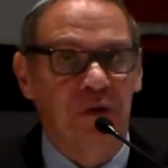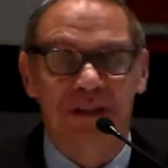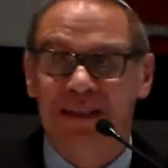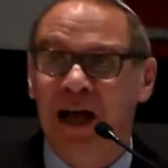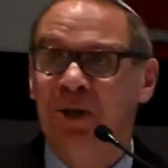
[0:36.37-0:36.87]

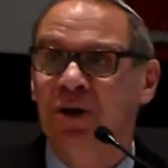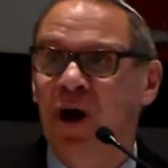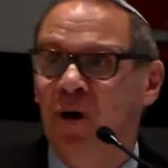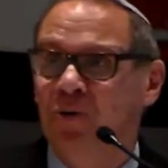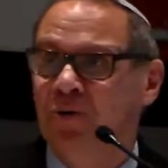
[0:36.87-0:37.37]
Saadia
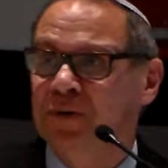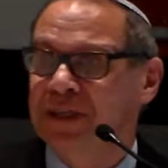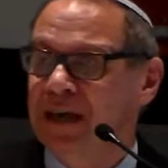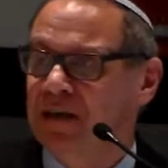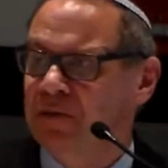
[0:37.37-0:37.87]
Gaon
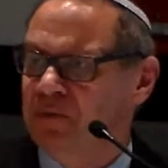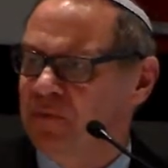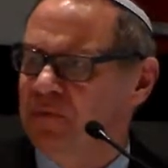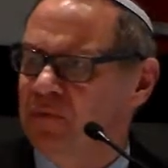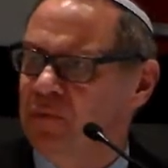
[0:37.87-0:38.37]
was a
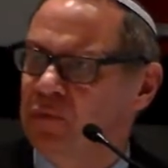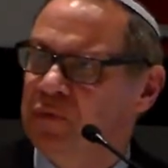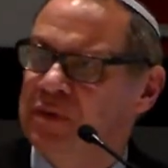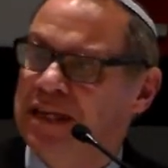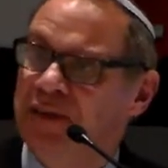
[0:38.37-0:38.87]

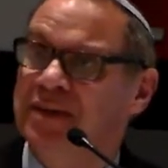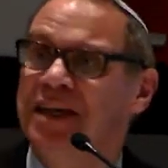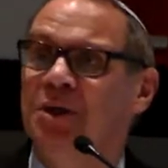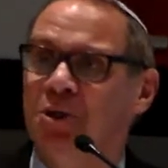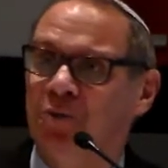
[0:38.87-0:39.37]
10th
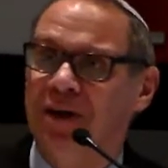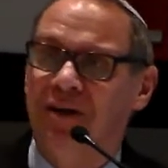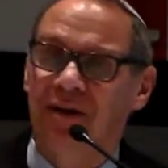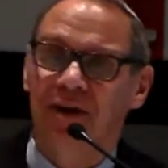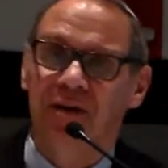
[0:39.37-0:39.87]

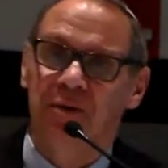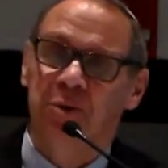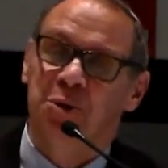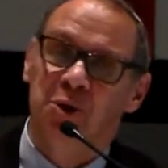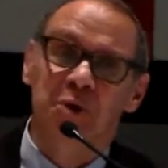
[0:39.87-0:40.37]
century
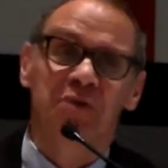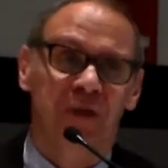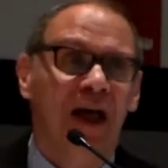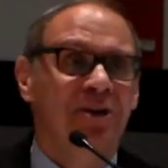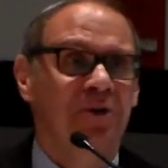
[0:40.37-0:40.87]
Jewish
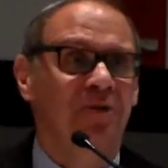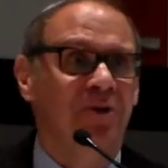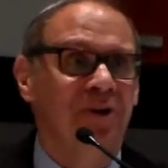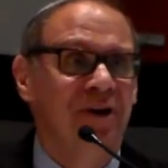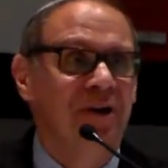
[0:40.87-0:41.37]

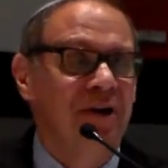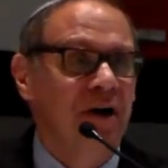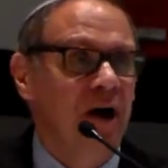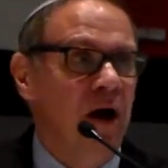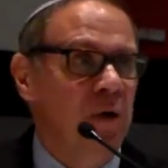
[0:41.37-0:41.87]
philosopher
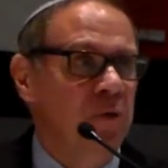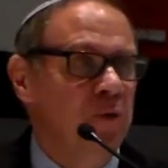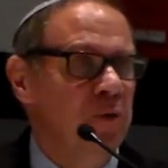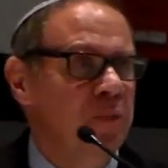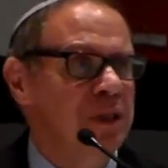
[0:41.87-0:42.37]

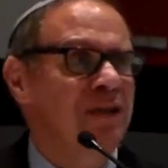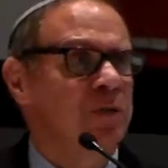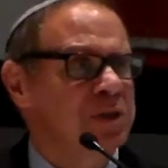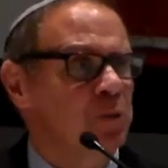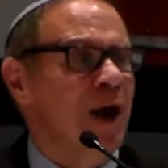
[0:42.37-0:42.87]
who believed
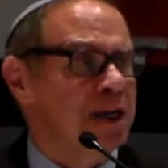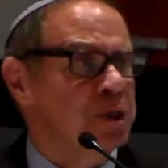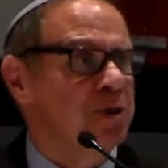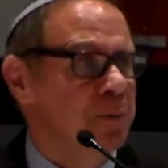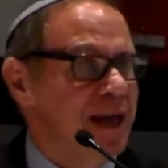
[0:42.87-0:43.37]
there was a
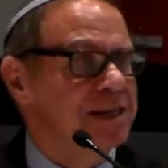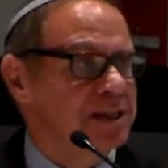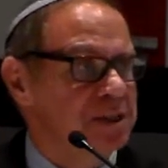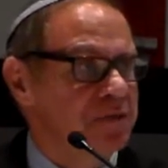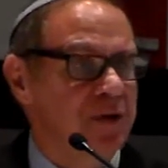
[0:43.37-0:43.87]
rational
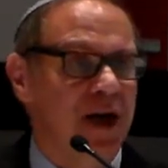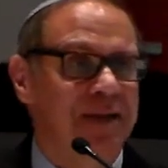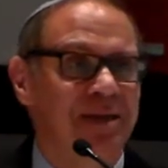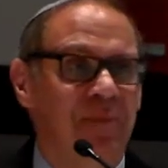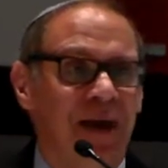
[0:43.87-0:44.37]
basis for
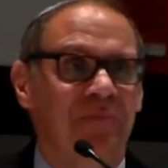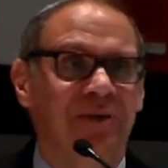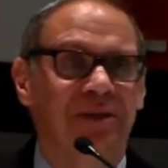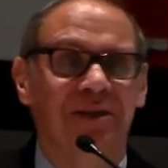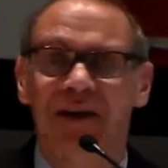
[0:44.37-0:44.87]
God's
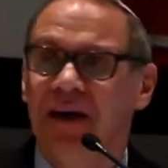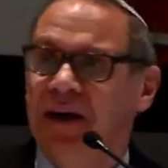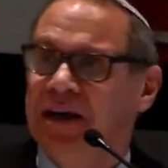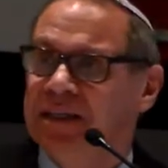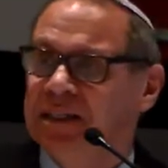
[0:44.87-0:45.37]
commandments,
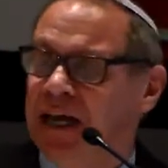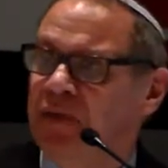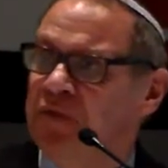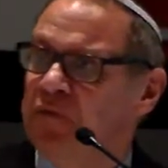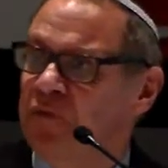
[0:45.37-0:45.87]

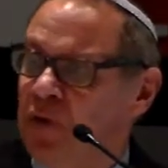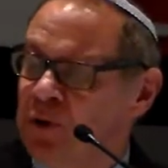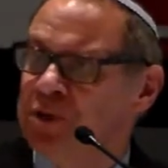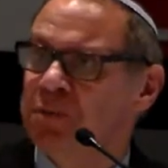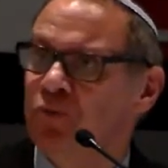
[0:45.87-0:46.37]
said that the
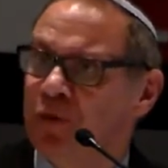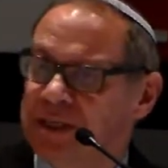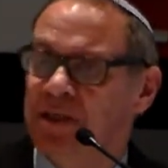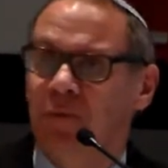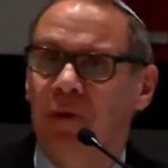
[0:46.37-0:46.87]
first
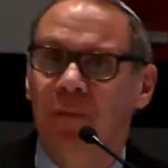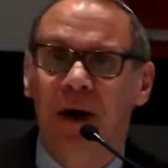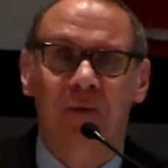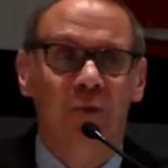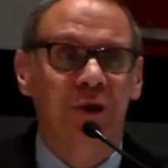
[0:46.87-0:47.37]
principle
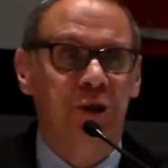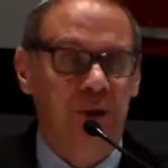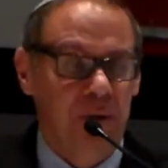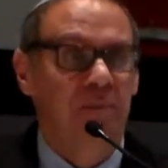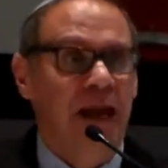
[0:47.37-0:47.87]
upon
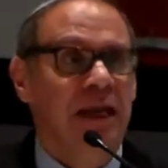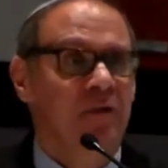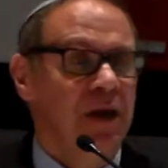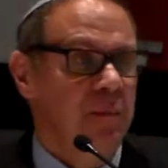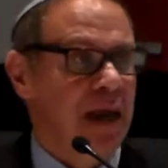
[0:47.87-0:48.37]
which many
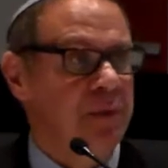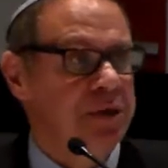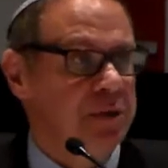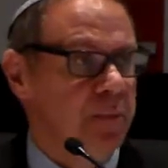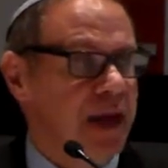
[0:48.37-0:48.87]
of the
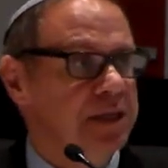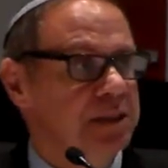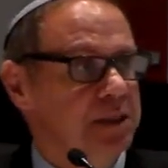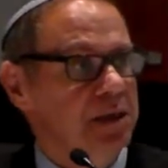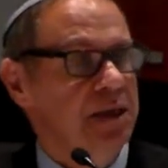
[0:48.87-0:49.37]
commandments are
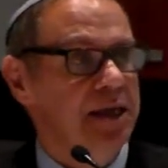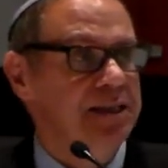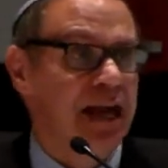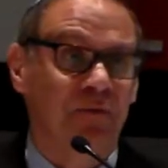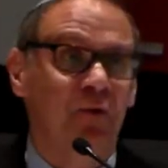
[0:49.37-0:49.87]
based
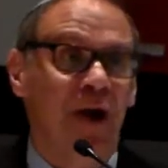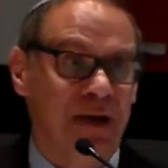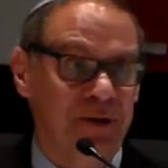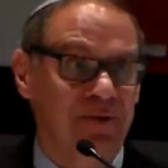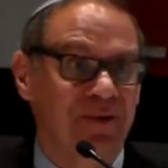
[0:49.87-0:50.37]
is that of
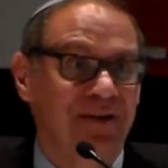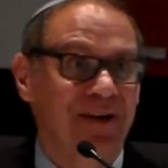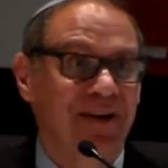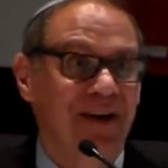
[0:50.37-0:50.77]
gratitude.